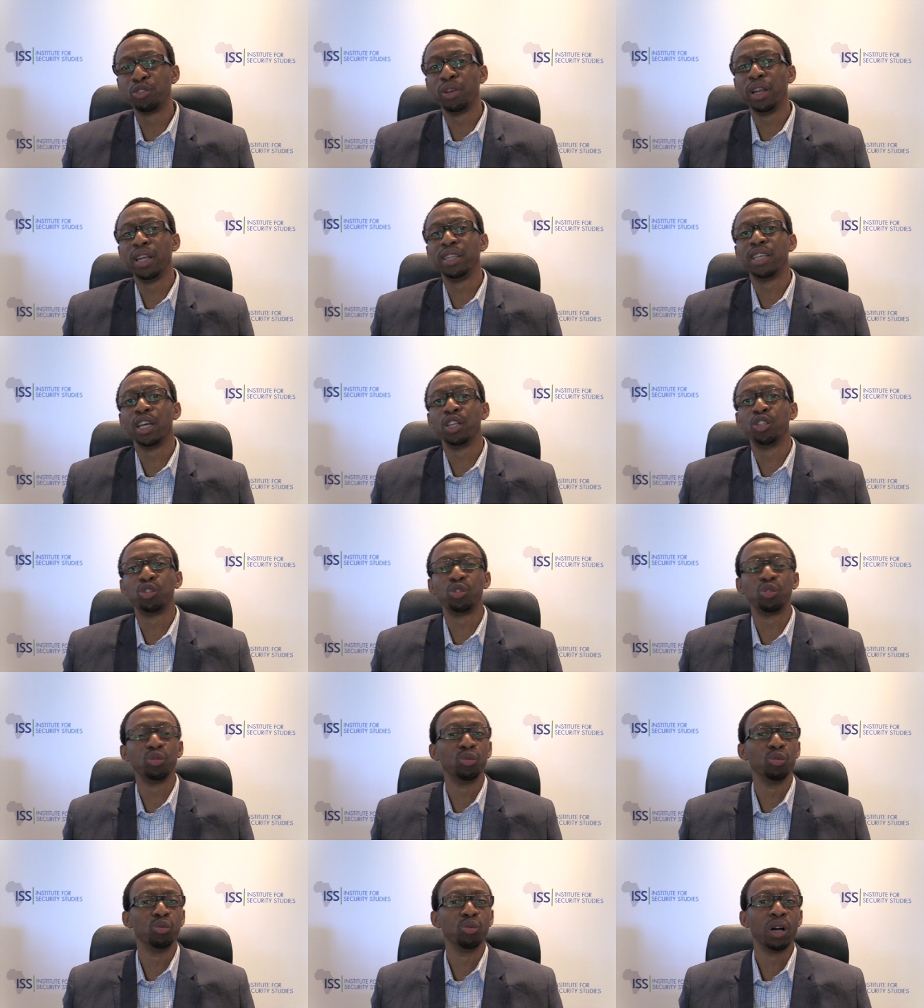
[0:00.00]
related
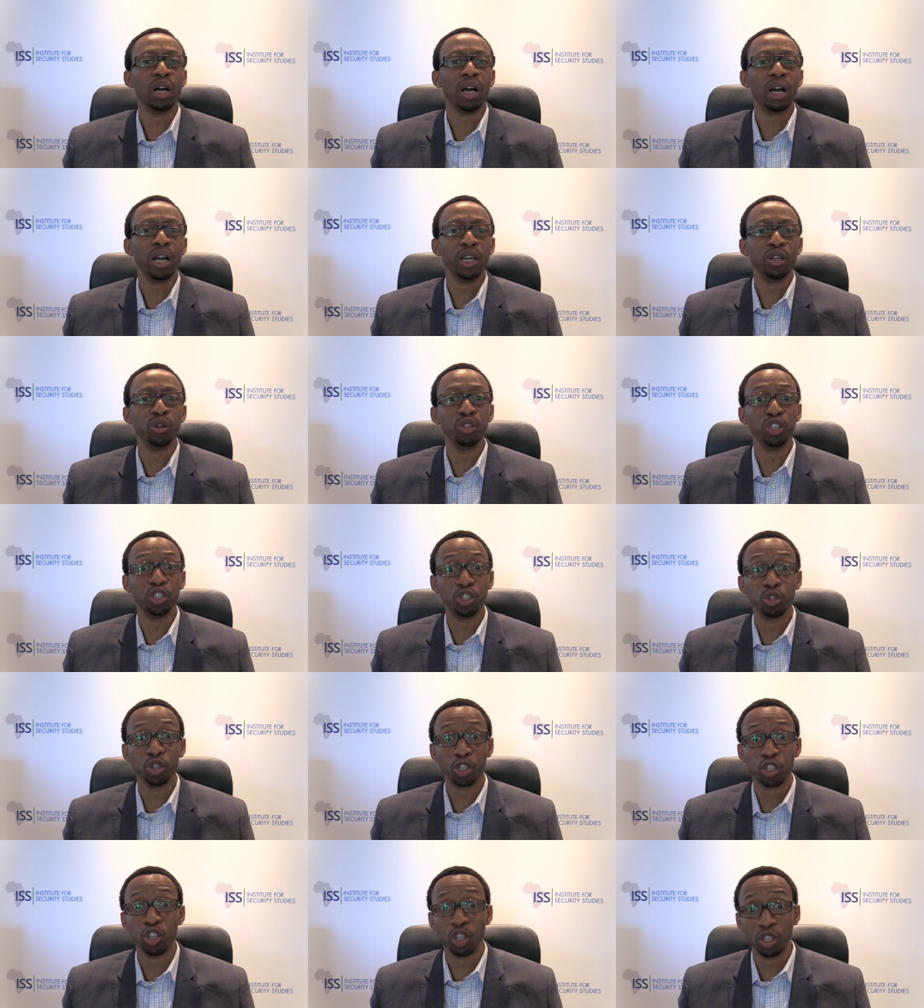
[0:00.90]
to, uh, you know, the
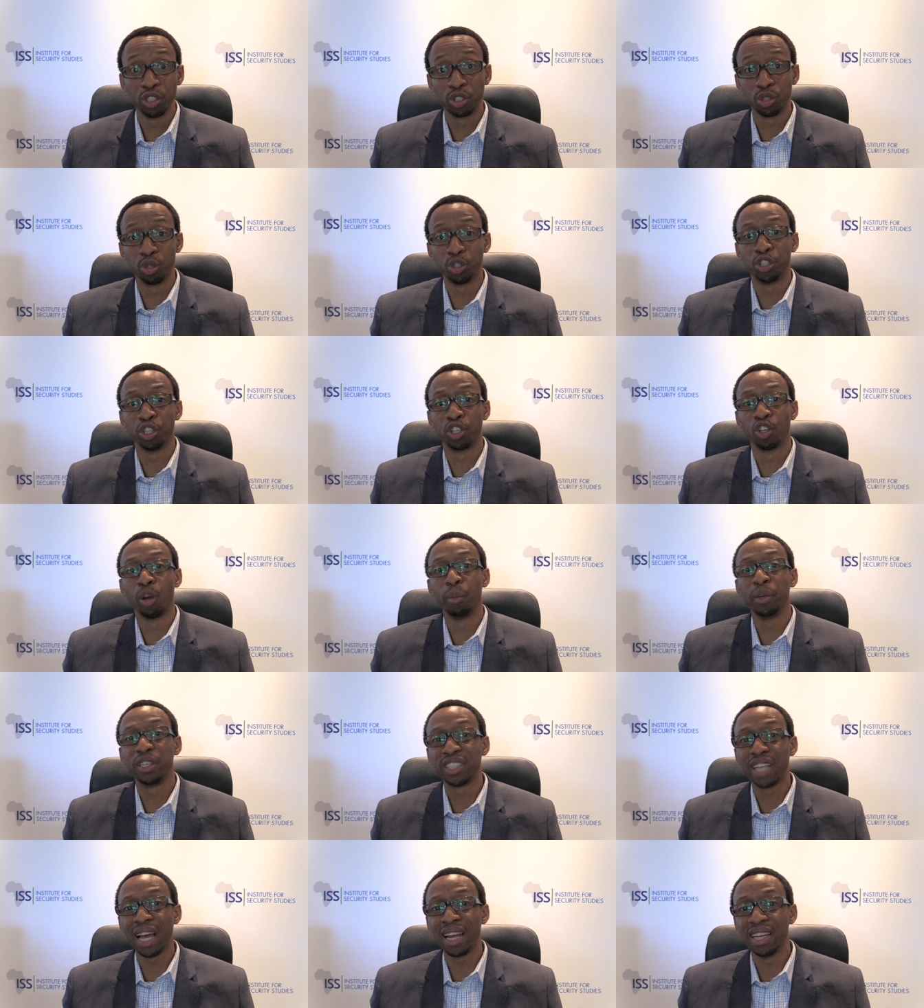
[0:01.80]

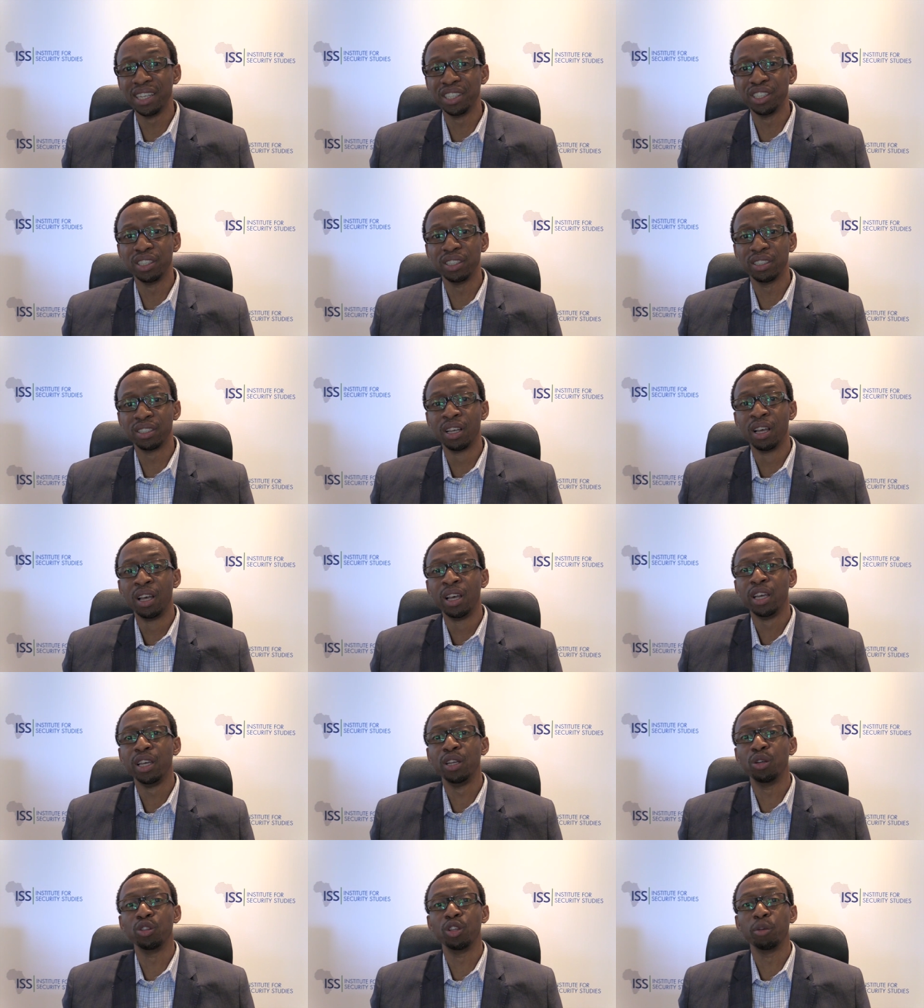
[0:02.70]
socioeconomic challenges,
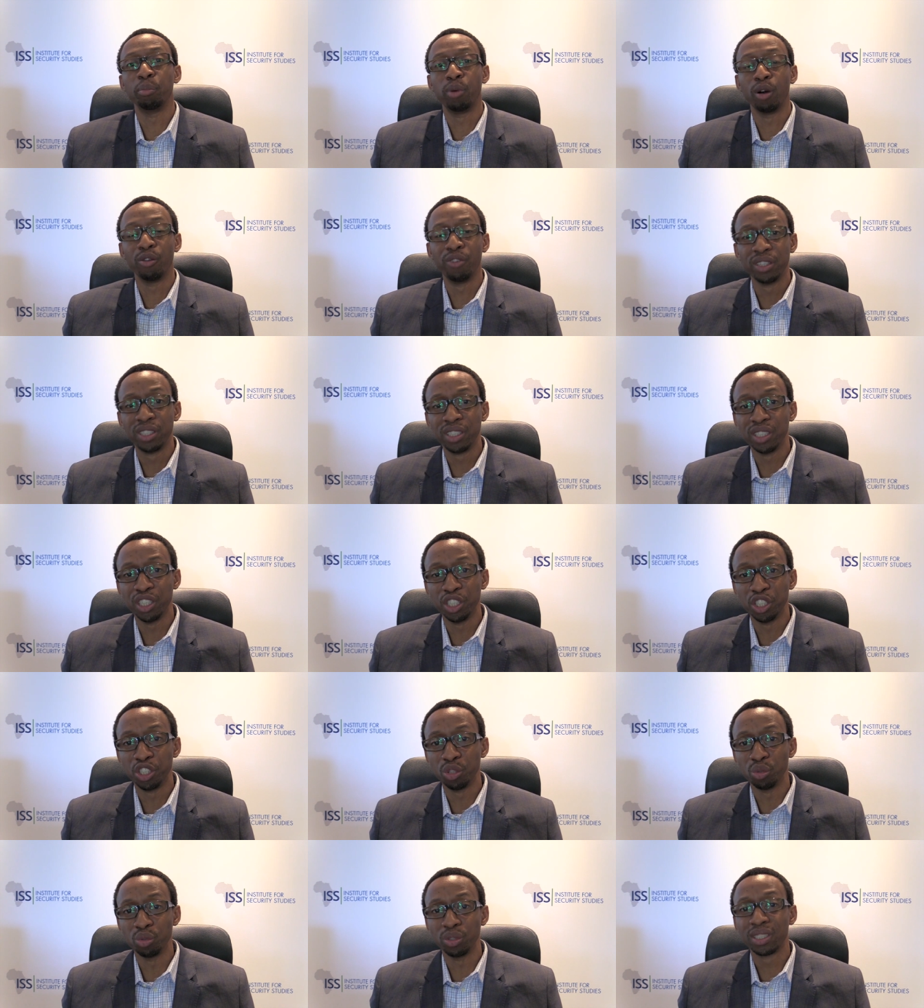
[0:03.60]
you know, the poverty
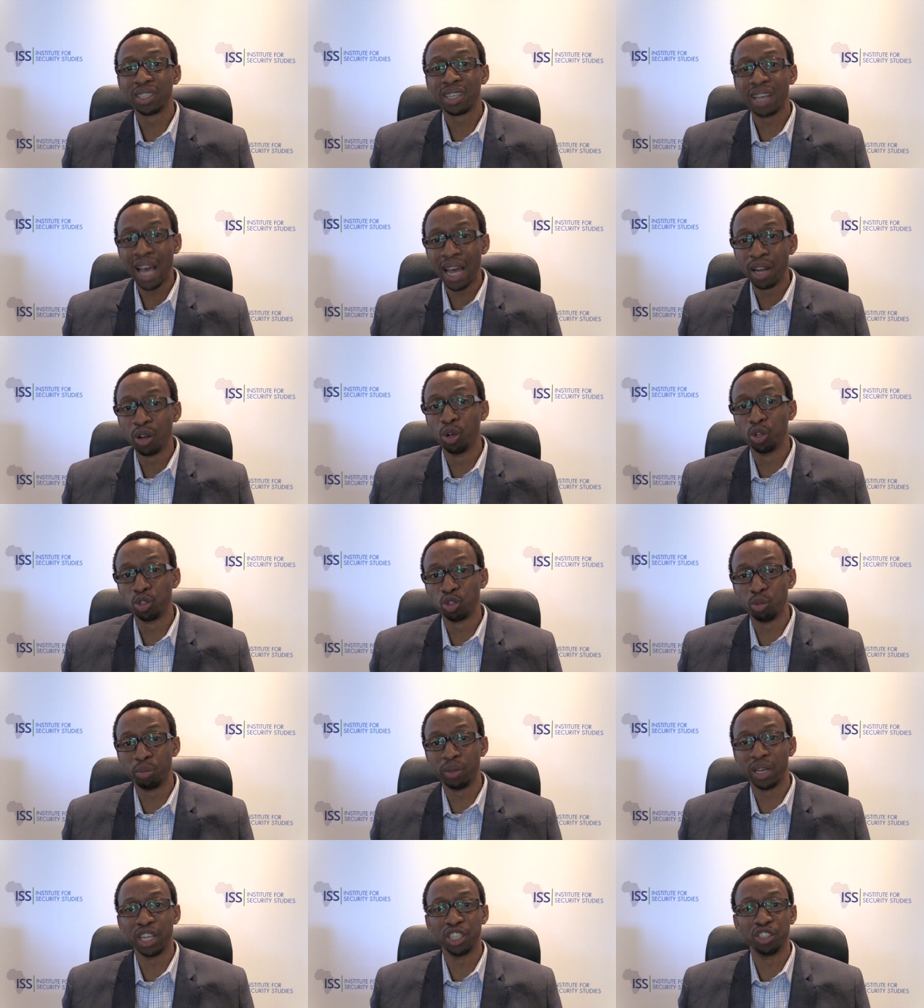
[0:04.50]
issues can
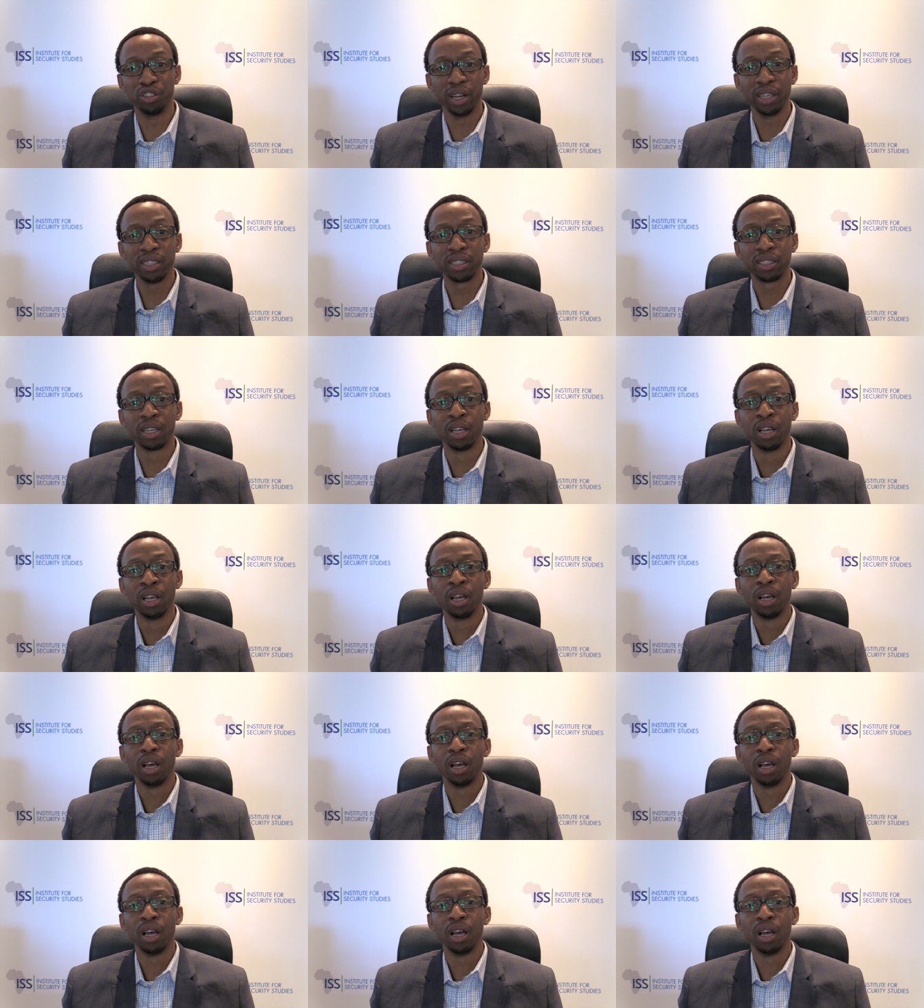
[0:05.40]
also be addressed,